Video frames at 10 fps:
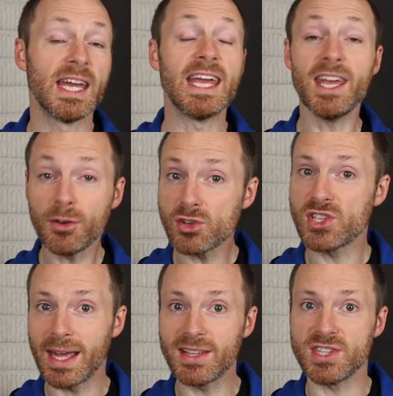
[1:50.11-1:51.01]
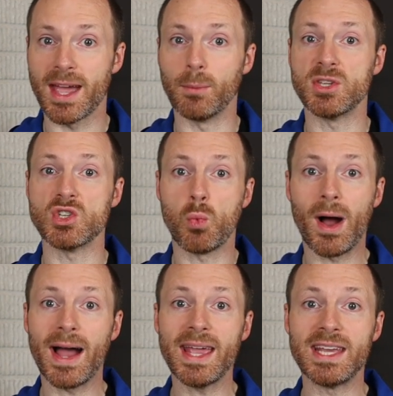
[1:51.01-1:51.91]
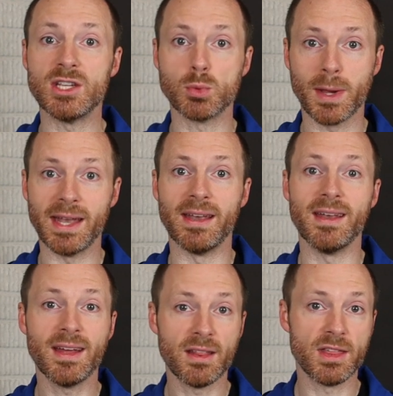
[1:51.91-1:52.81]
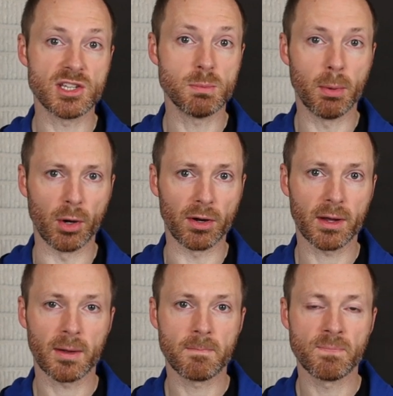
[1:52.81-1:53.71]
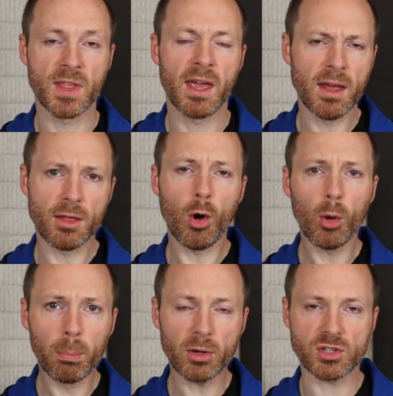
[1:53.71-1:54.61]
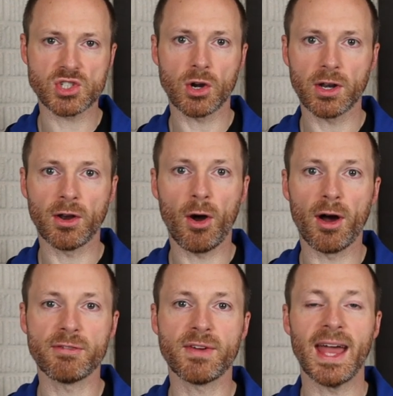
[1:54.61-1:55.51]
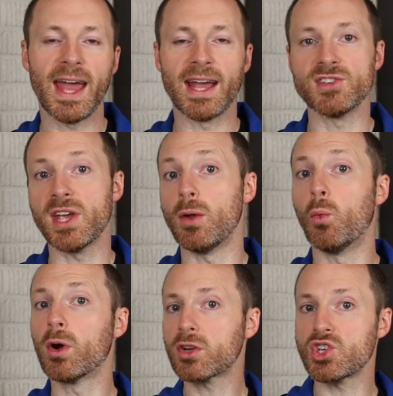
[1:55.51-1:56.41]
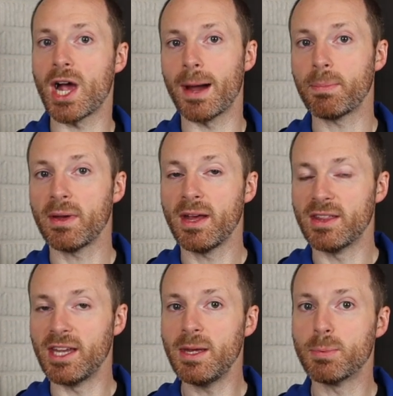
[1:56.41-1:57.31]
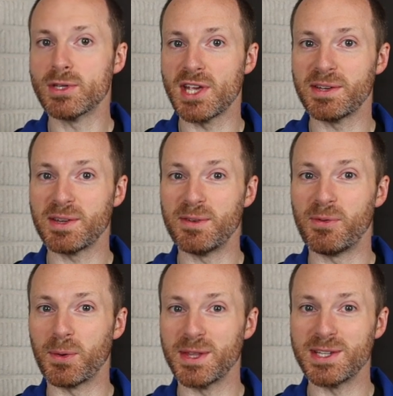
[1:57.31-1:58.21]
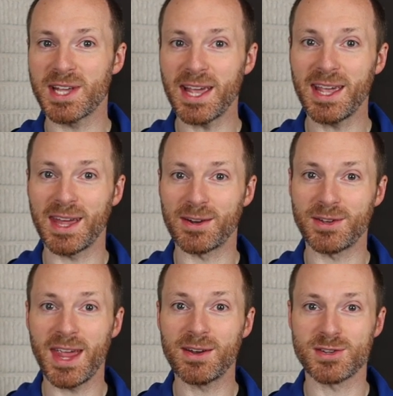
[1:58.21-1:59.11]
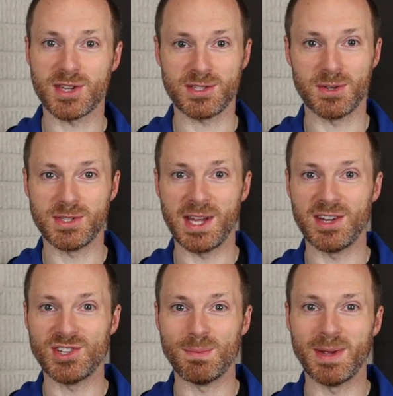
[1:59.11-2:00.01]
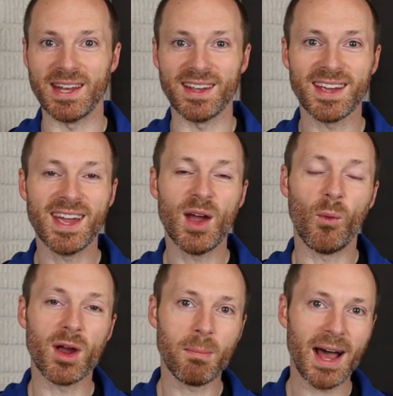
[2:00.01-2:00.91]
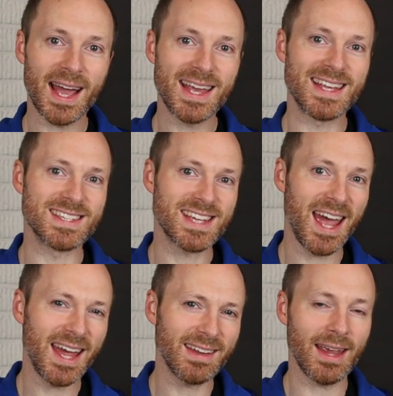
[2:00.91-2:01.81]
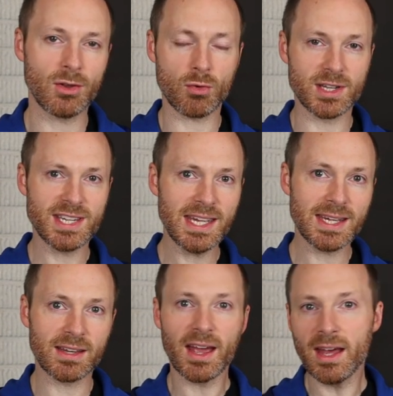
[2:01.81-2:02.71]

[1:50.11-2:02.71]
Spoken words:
He understands that, which is why he's written this book. The whole book started off as a workshop that he presented for the Psychic Entertainers Association meeting, whereby he sat and critiqued